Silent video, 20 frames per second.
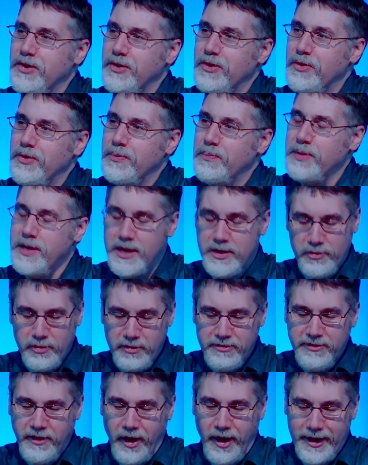being
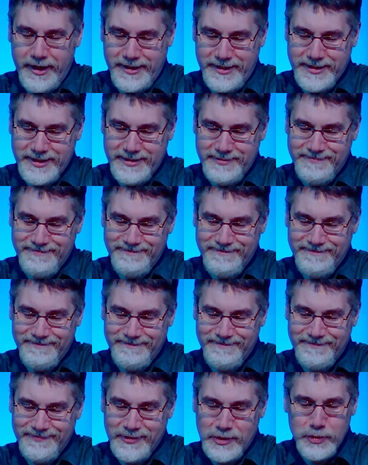refined
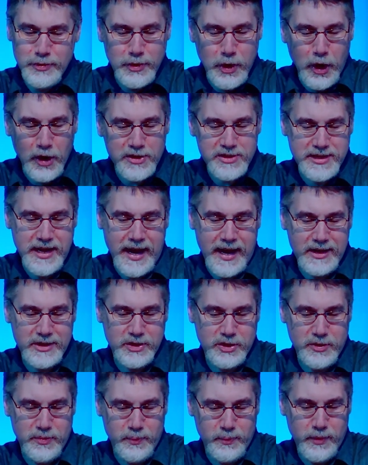through God's
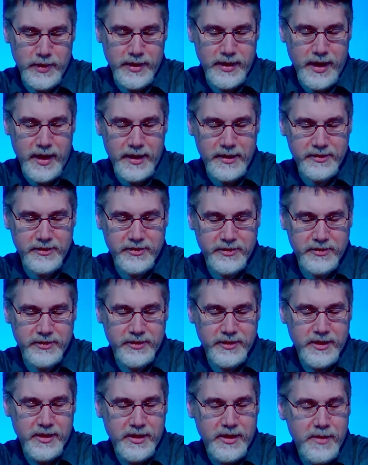action with us.
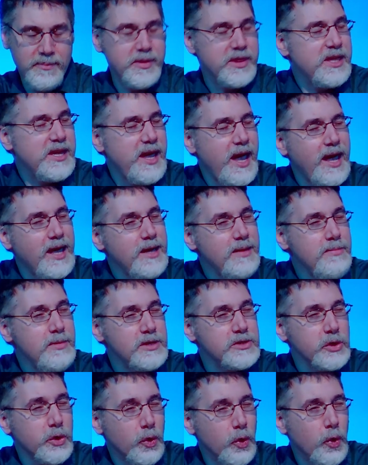But the aim is
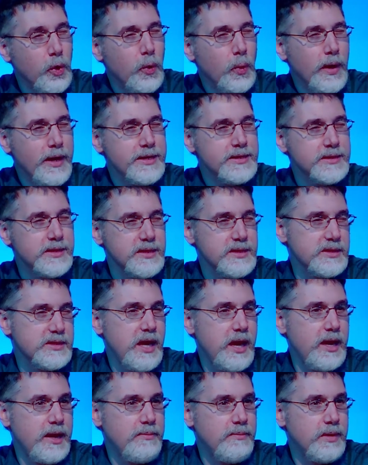always the
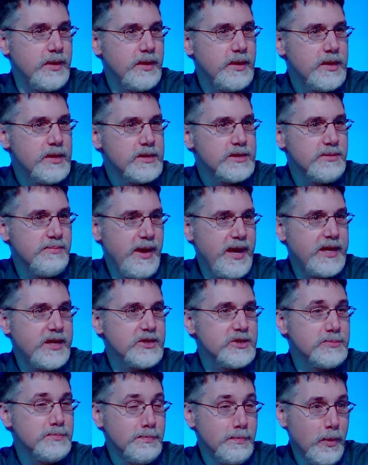same, to make us
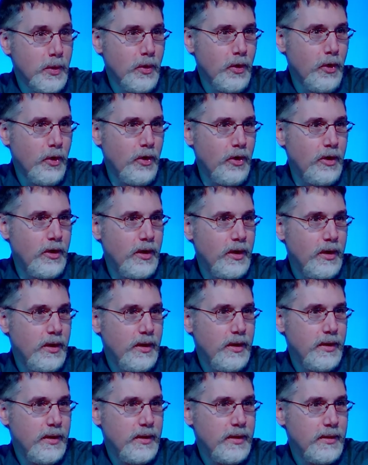more
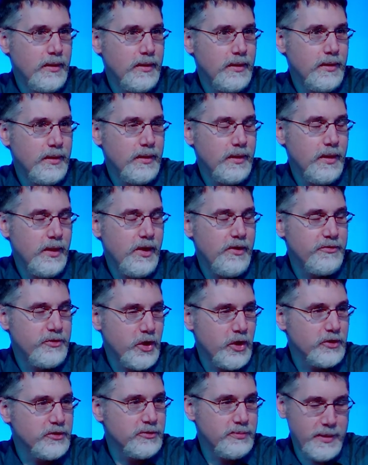of
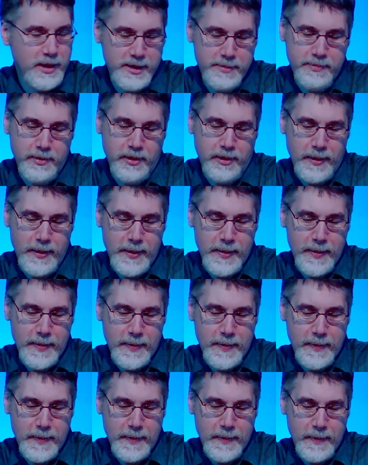God's people,
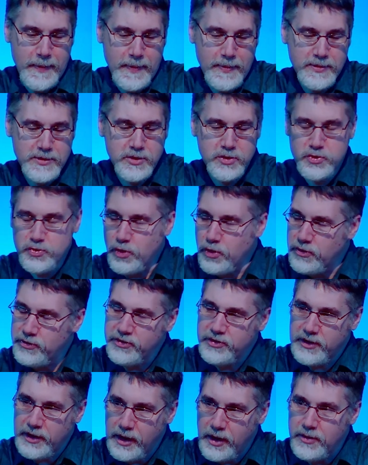to draw us
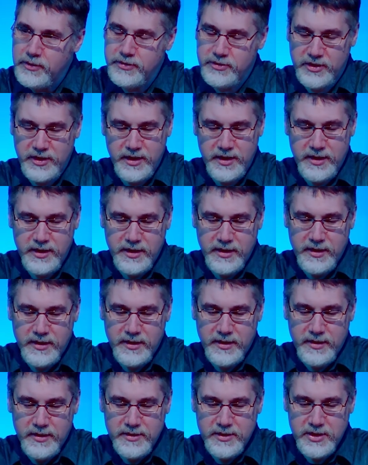closer
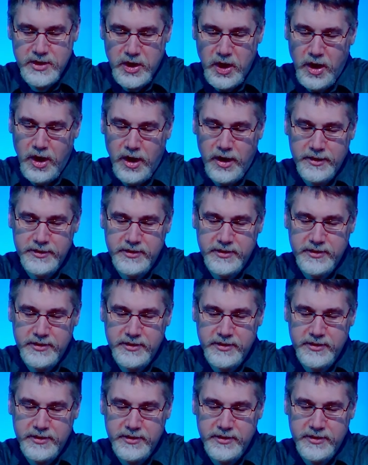to God